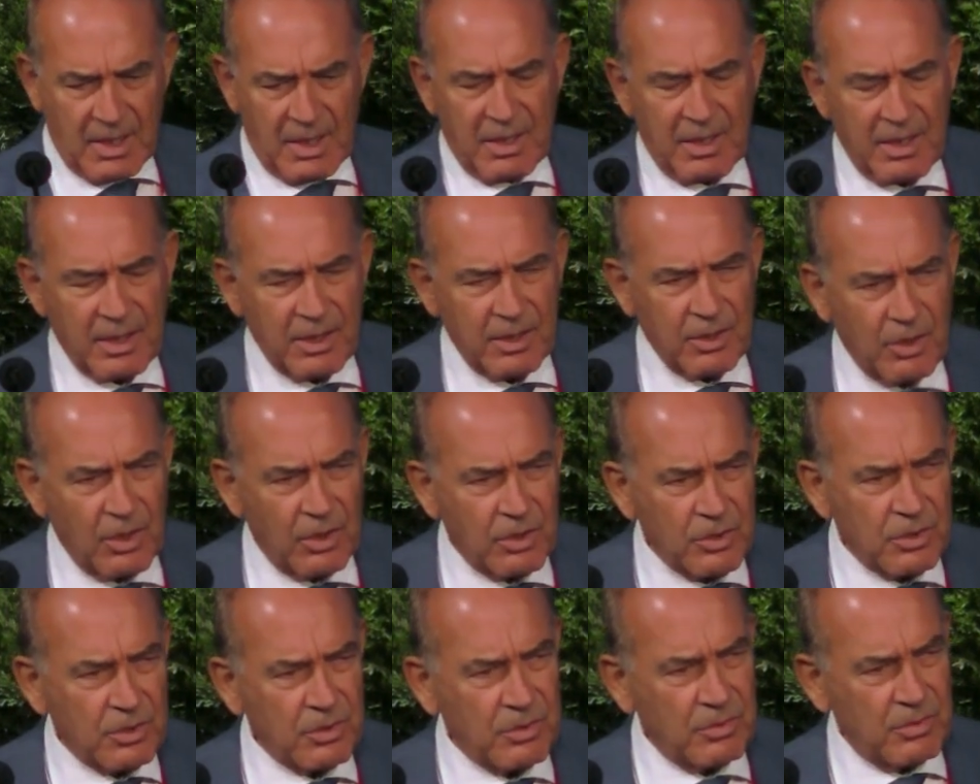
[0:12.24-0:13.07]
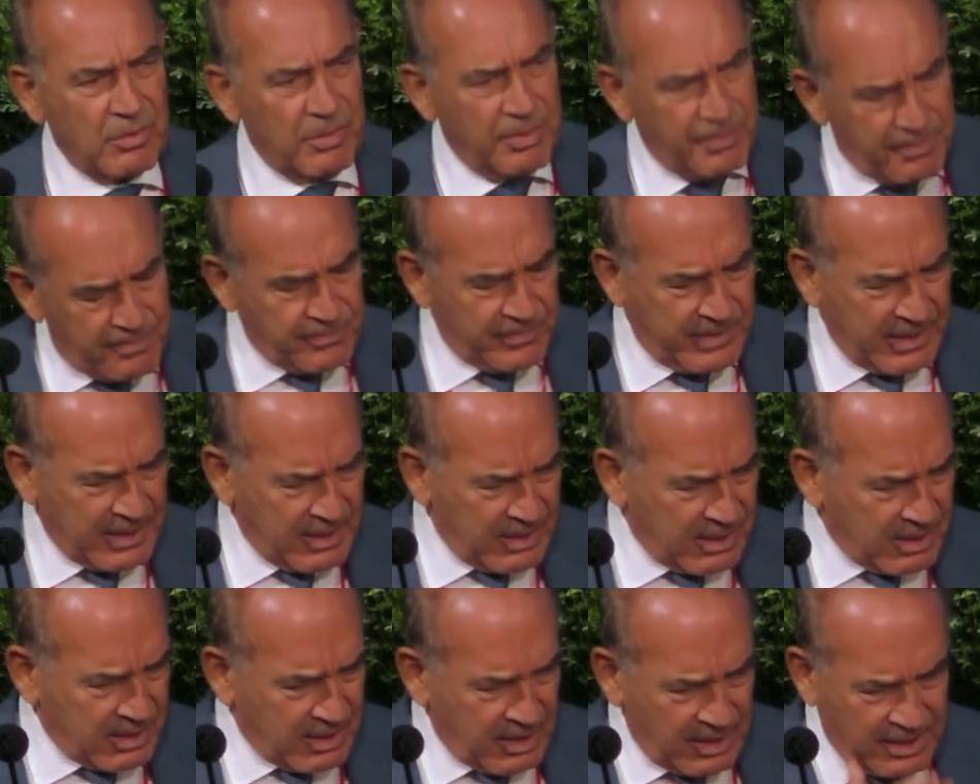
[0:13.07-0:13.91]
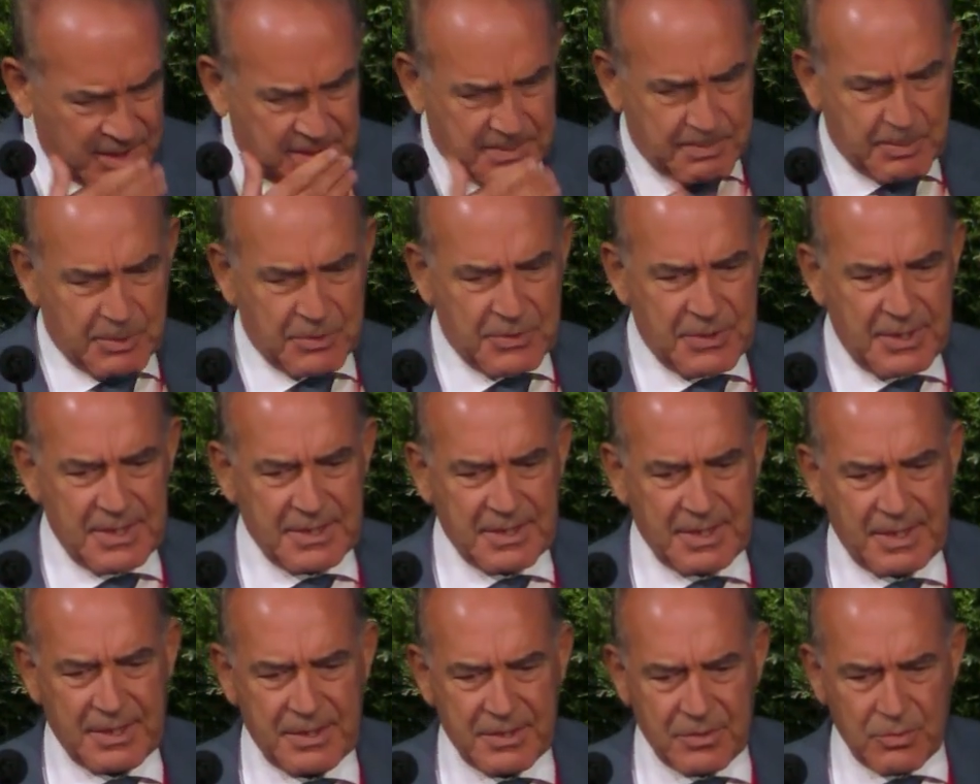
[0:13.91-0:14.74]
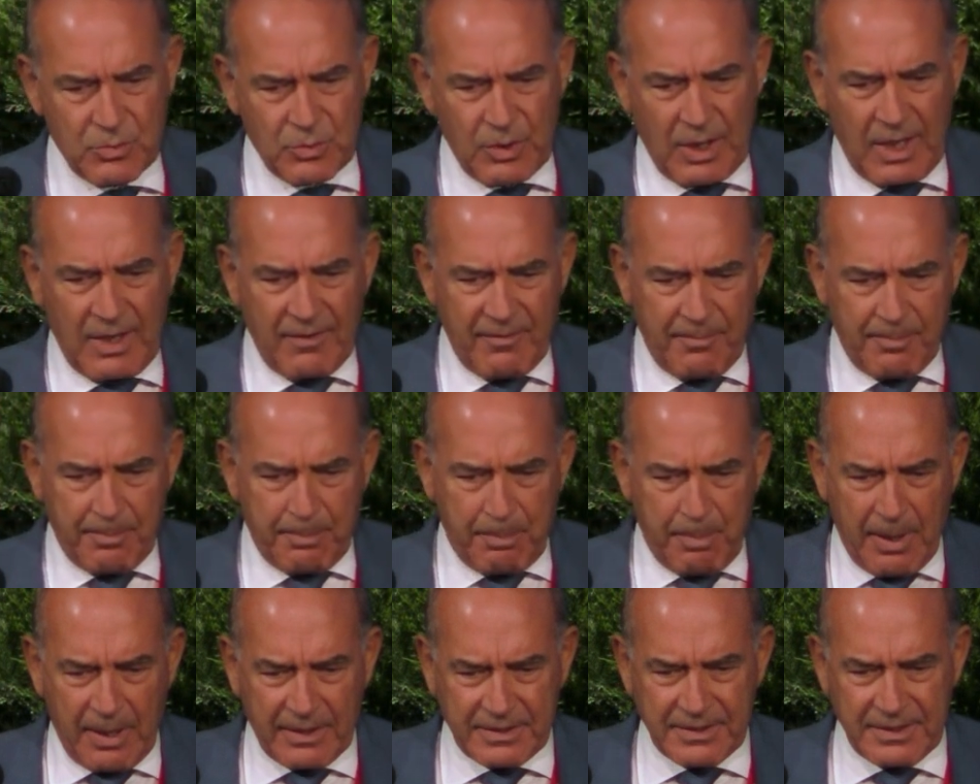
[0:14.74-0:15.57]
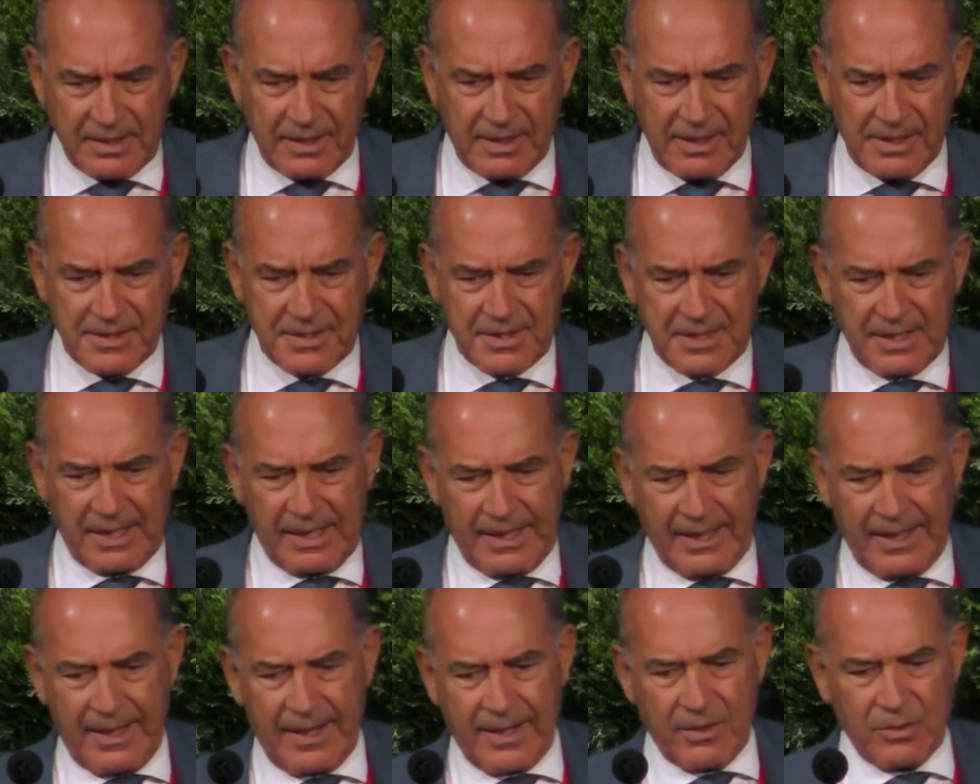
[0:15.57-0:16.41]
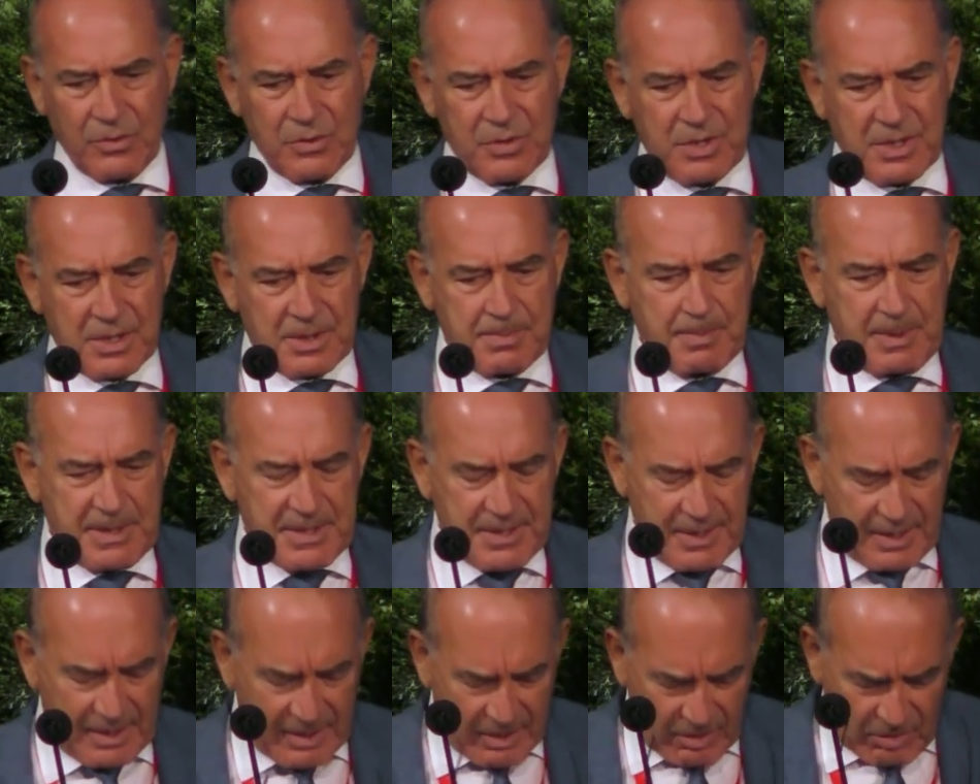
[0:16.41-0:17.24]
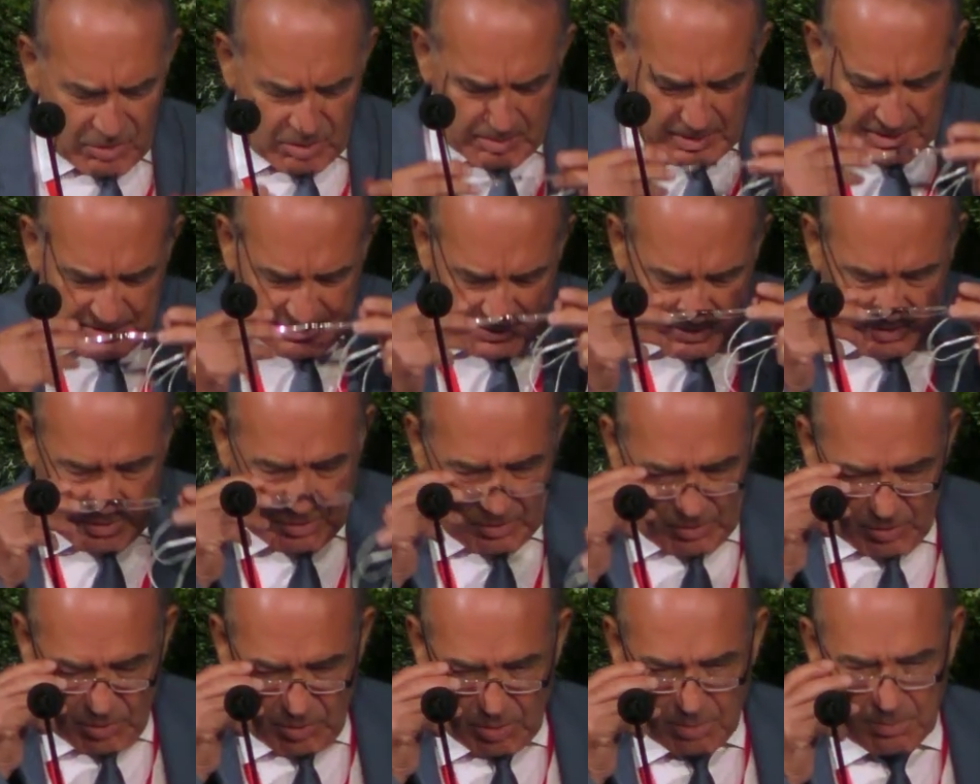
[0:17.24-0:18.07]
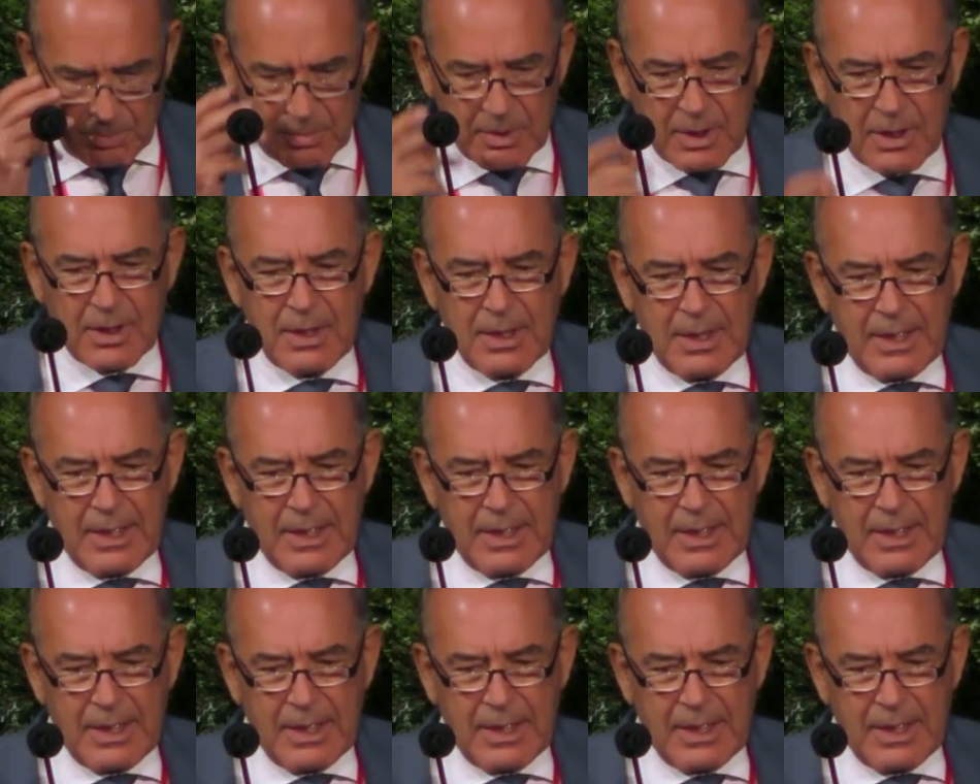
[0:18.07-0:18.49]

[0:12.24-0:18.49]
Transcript: In its prosthesis, we have particles and ions, especially cobalt and chrome,